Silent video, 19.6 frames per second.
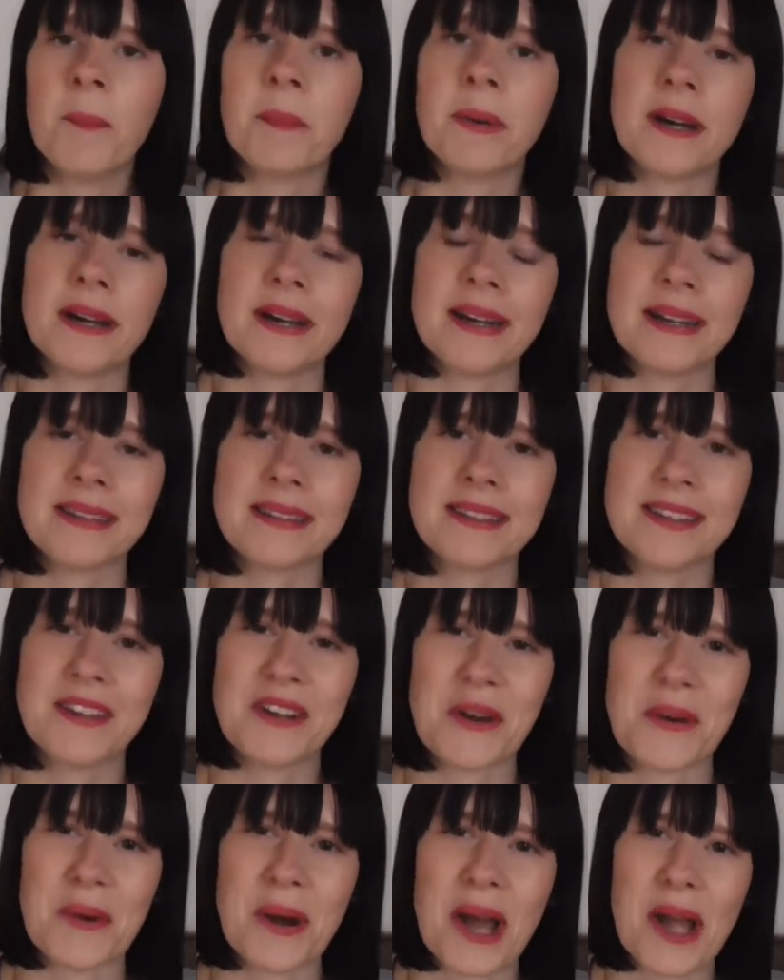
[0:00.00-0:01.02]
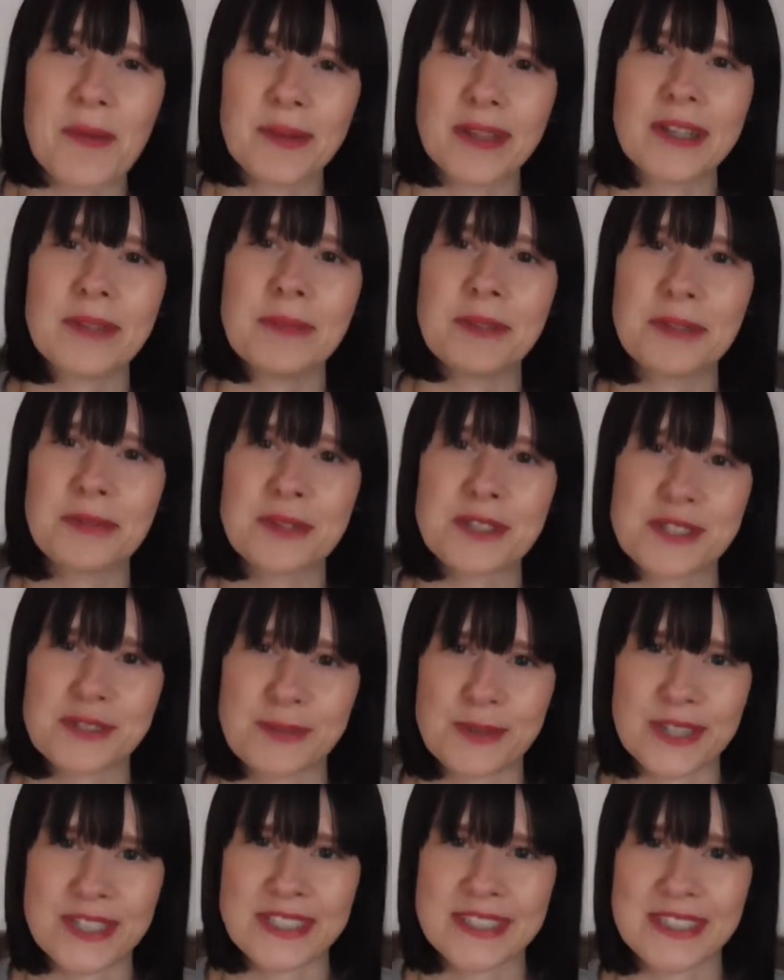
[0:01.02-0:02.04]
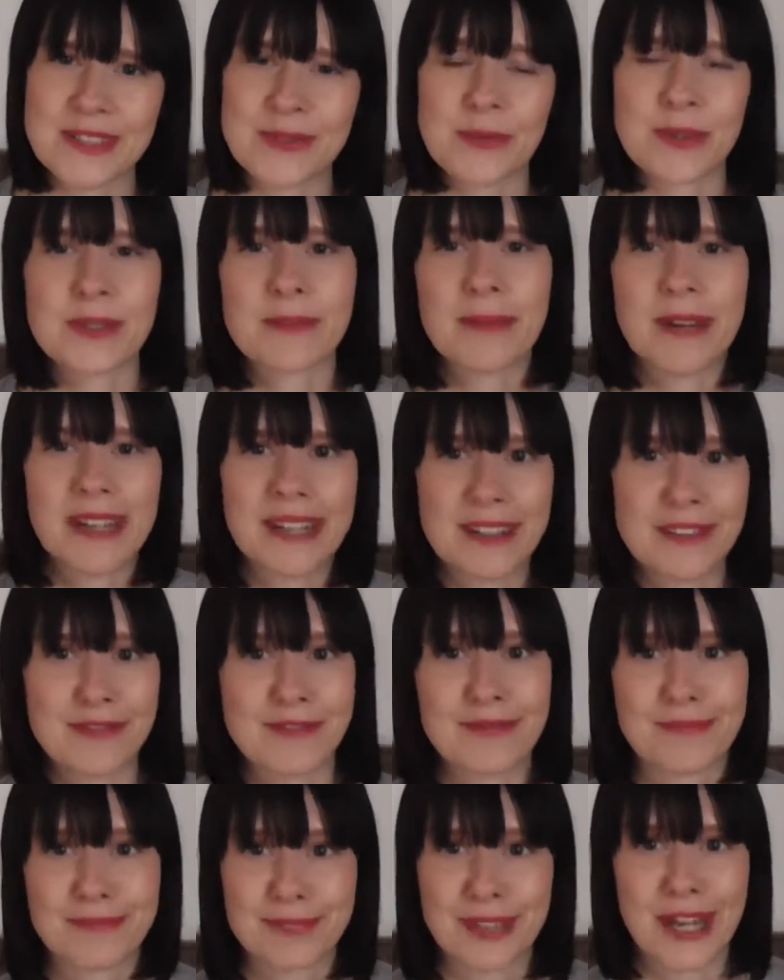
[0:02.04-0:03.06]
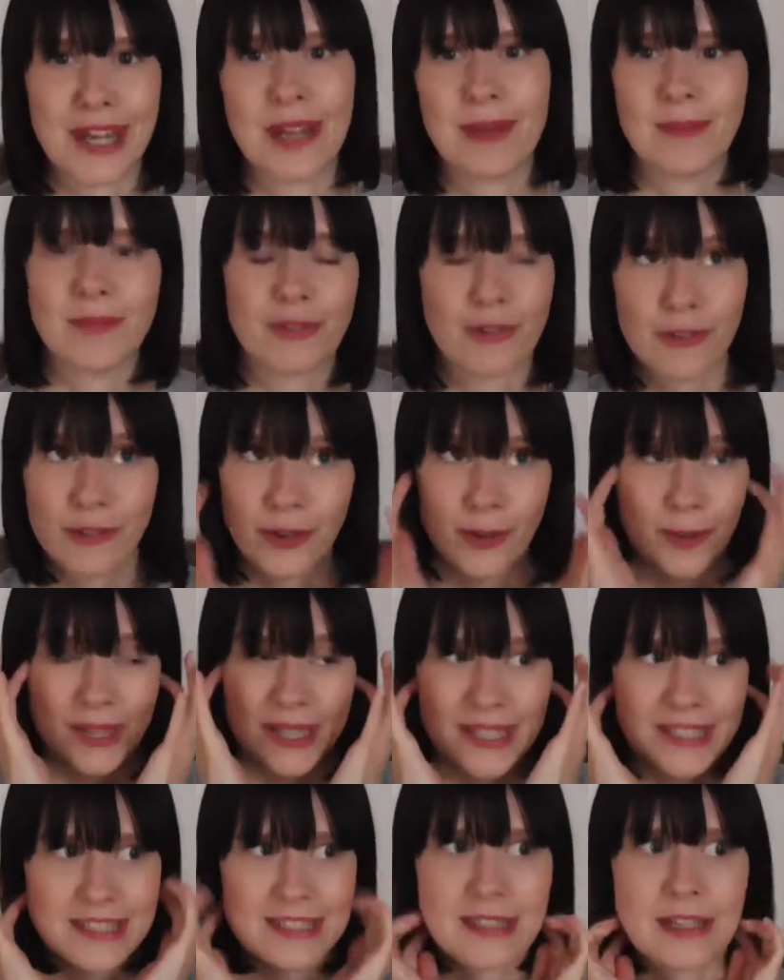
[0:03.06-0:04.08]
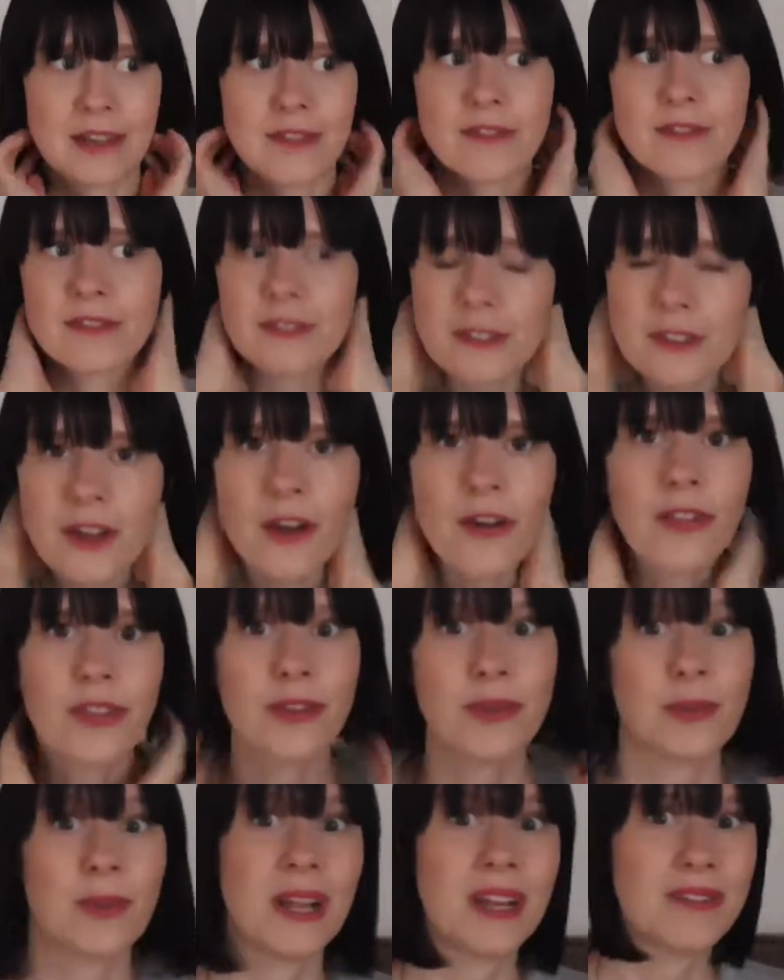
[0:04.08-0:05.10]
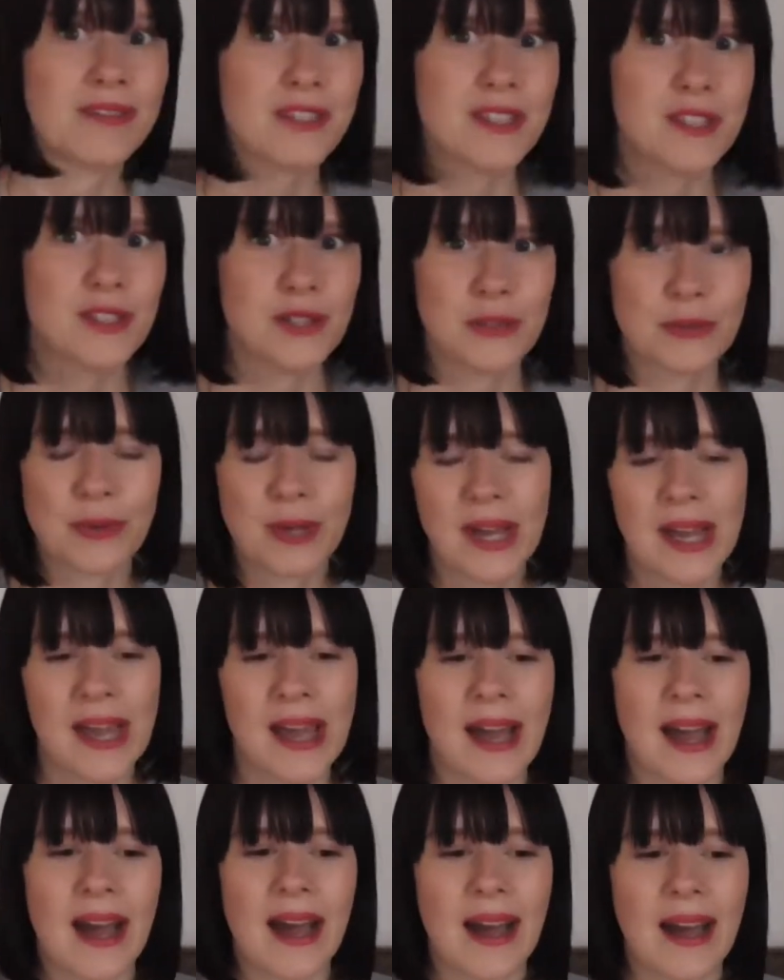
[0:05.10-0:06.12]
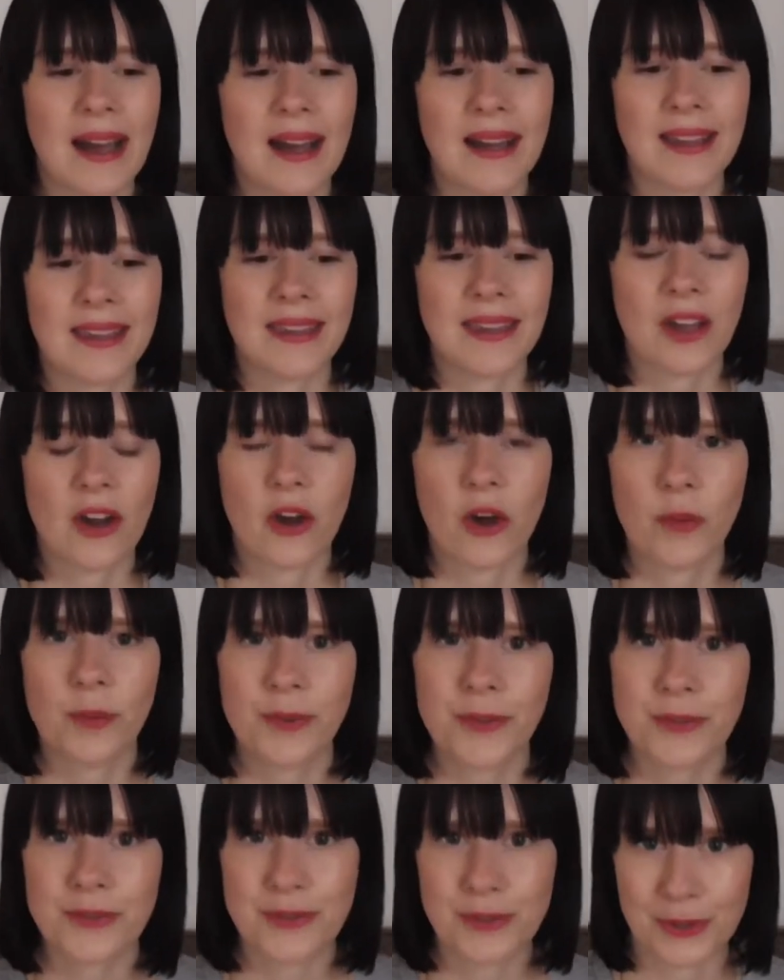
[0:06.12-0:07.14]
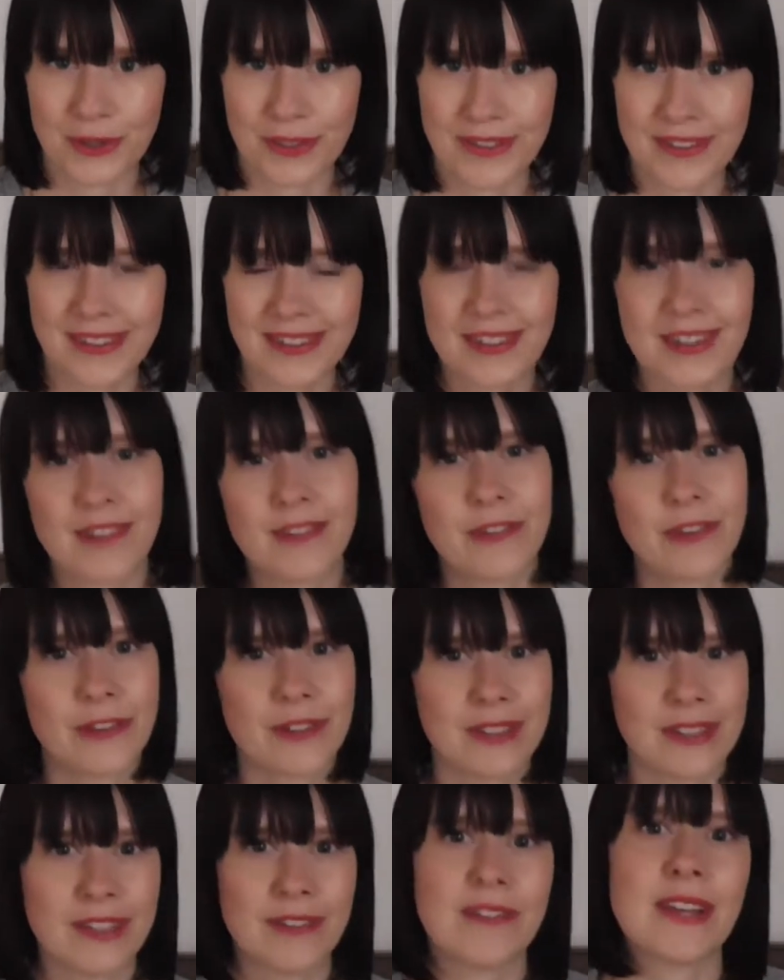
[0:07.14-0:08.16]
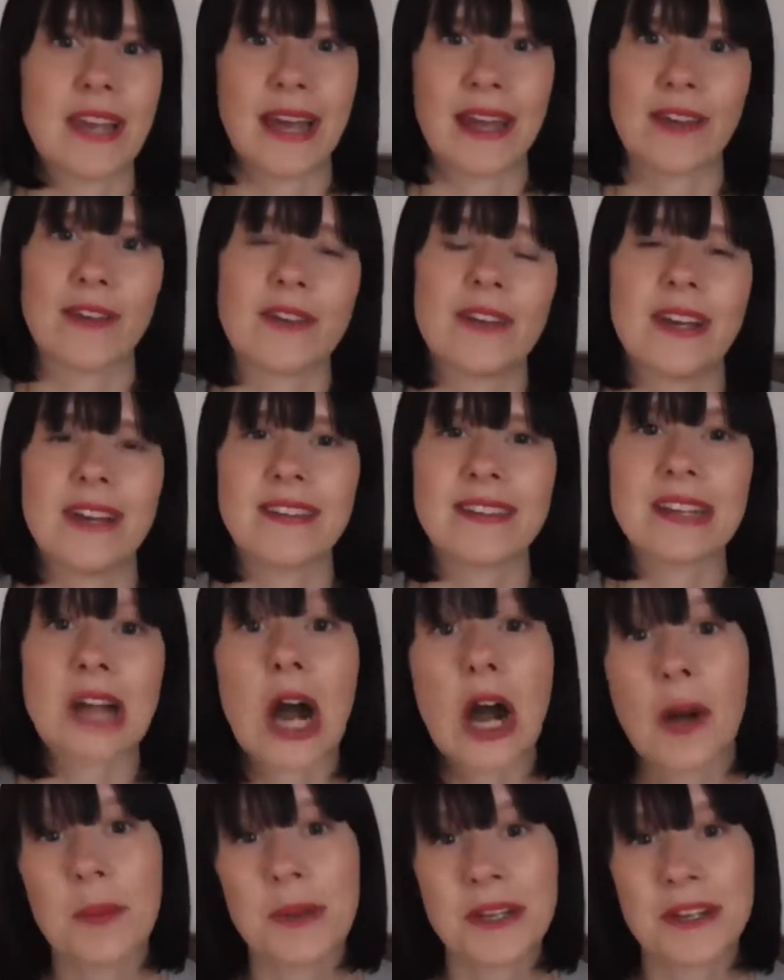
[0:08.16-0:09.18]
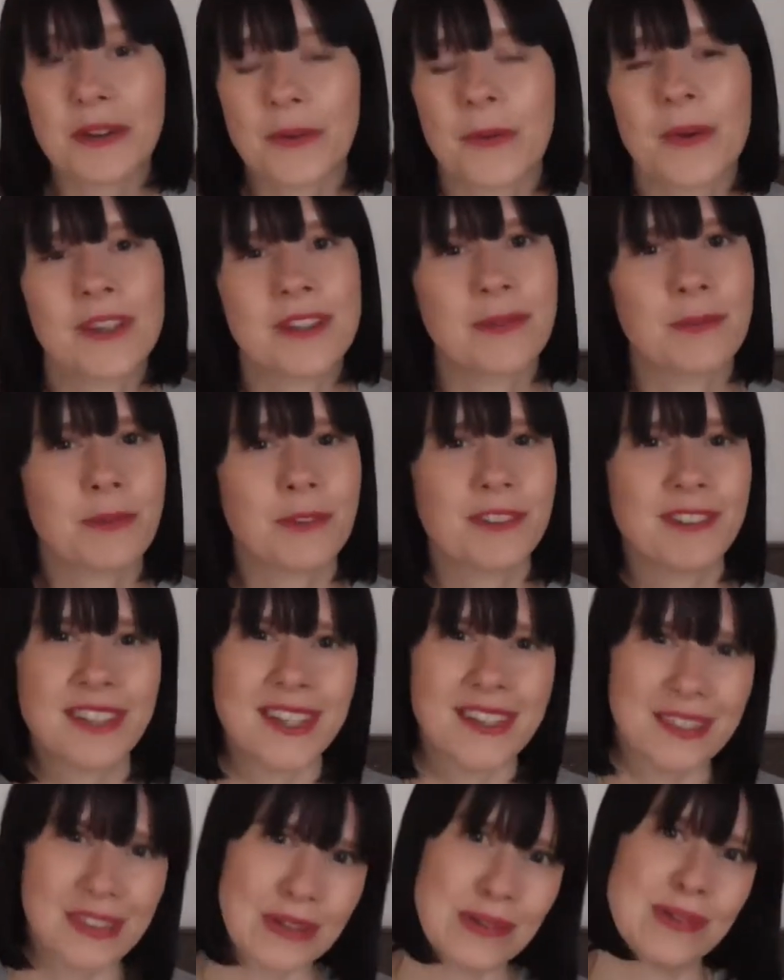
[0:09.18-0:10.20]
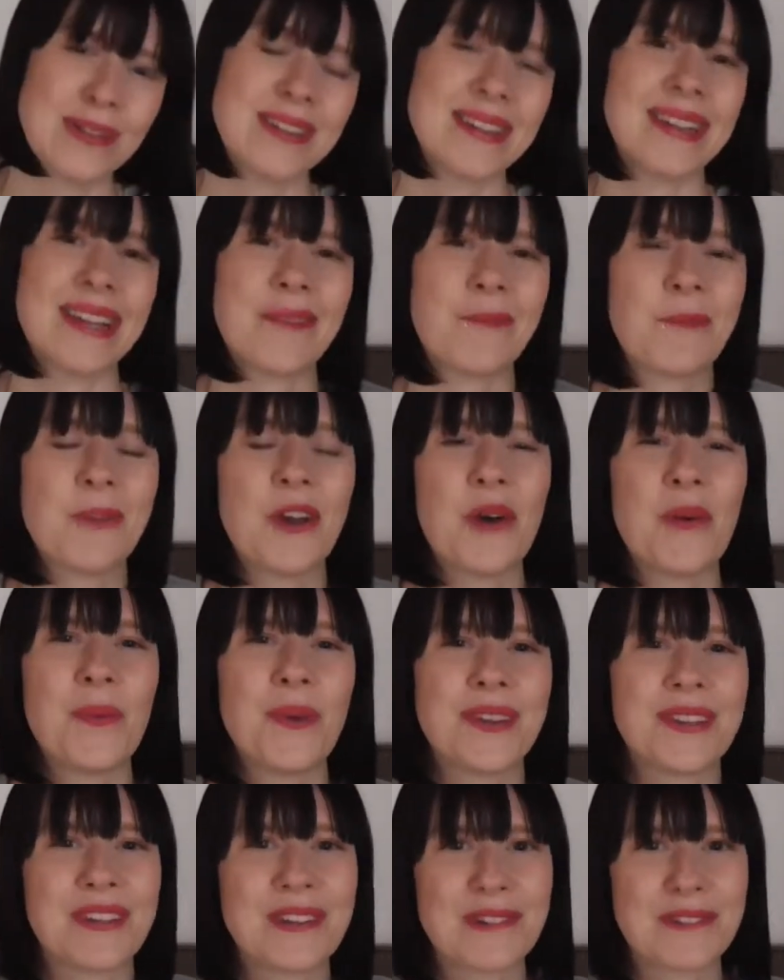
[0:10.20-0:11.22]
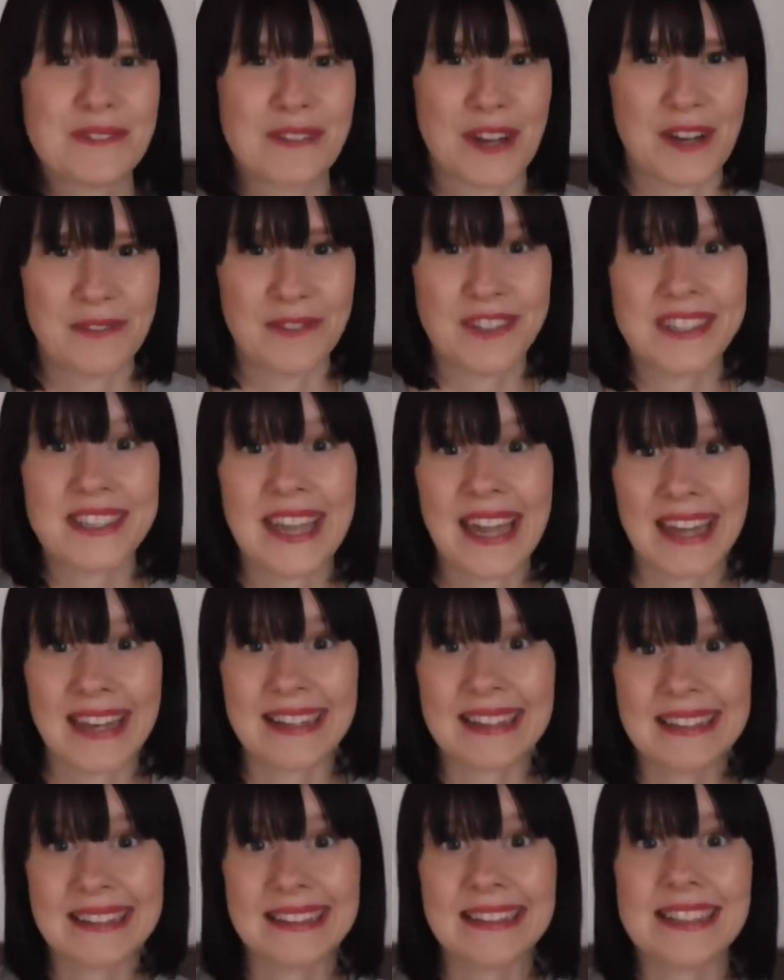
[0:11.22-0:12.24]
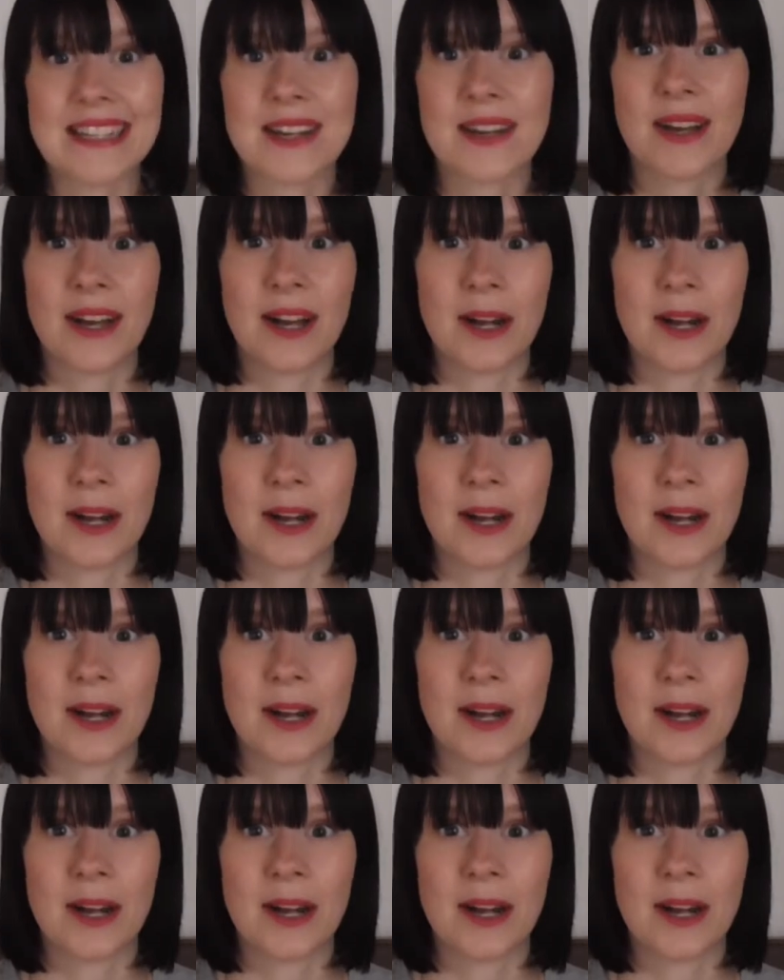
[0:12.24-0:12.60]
But, you know, I'm a little bit restricted with my time for filming and stuff, so this will have to do. I hope you enjoyed this. If you did, leave a like or a nice comment. I always appreciate those. Let me know what your favorite candle